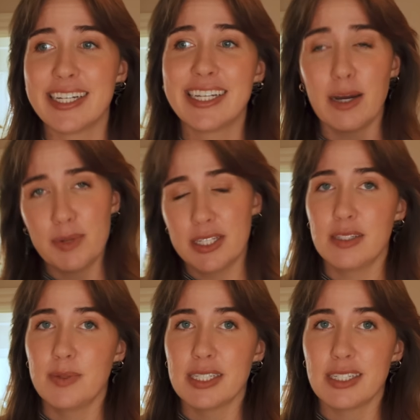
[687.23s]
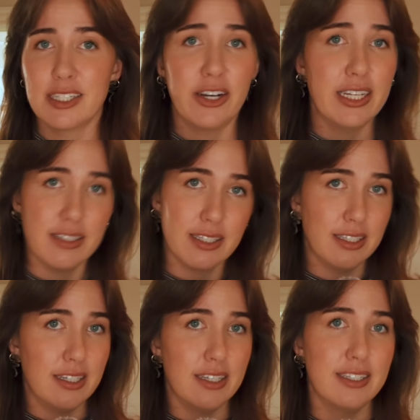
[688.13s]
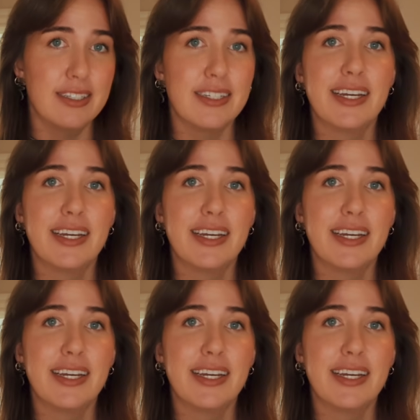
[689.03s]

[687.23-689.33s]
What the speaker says: Not because it smells like cigarettes, because it doesn't.